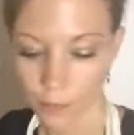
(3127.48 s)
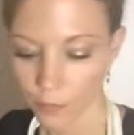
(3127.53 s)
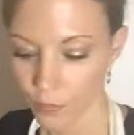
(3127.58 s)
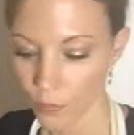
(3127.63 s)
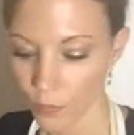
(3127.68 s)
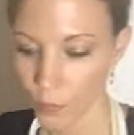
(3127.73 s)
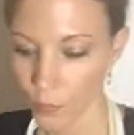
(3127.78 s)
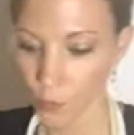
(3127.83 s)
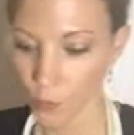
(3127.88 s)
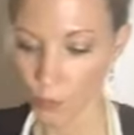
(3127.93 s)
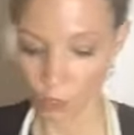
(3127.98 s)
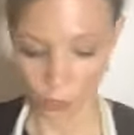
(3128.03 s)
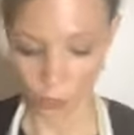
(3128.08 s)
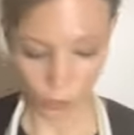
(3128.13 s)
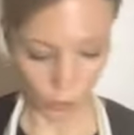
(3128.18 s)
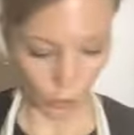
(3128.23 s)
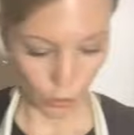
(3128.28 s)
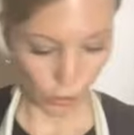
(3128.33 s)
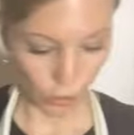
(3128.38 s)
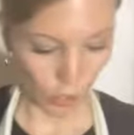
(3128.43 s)
you can
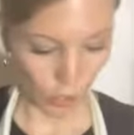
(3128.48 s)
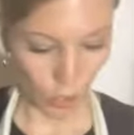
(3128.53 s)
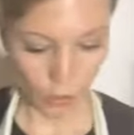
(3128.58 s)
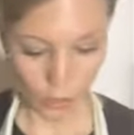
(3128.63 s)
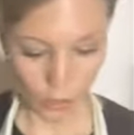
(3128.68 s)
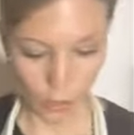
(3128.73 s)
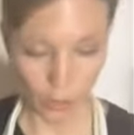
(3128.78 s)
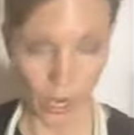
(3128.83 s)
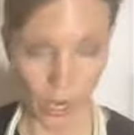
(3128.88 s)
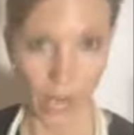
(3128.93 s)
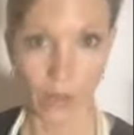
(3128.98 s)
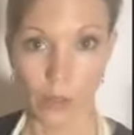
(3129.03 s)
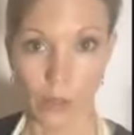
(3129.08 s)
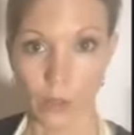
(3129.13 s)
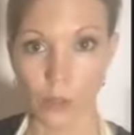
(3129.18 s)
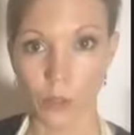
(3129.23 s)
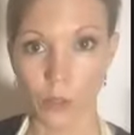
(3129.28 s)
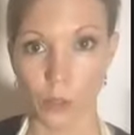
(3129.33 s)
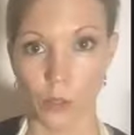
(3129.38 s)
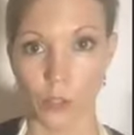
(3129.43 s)
use it on the
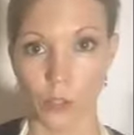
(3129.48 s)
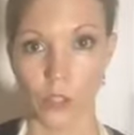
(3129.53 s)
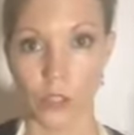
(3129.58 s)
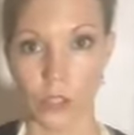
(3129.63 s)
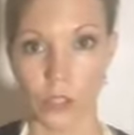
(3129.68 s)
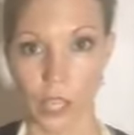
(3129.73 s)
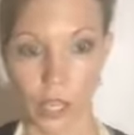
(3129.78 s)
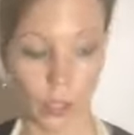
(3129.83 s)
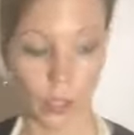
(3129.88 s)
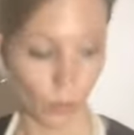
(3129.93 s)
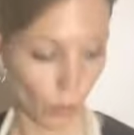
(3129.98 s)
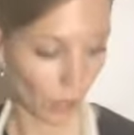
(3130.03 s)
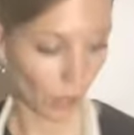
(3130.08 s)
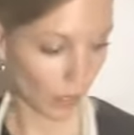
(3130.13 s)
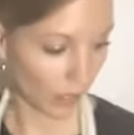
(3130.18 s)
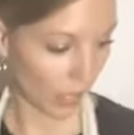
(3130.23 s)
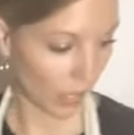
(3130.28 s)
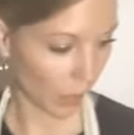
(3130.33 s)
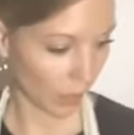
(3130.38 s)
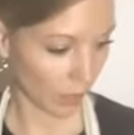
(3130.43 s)
crackers, which is kind of what
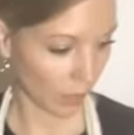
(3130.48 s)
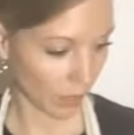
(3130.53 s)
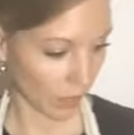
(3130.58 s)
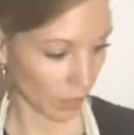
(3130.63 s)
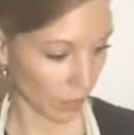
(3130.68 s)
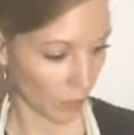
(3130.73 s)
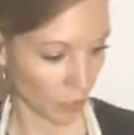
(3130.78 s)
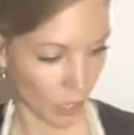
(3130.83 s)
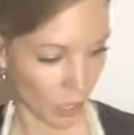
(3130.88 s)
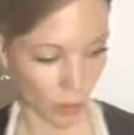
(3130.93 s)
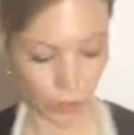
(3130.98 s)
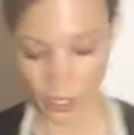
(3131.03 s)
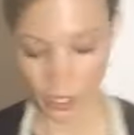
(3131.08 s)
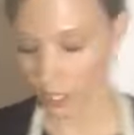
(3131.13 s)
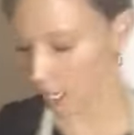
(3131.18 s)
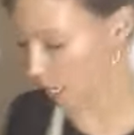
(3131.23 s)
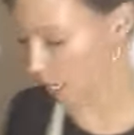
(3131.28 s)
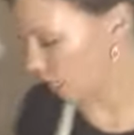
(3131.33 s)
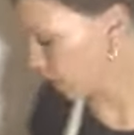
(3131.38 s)
I was going to show today.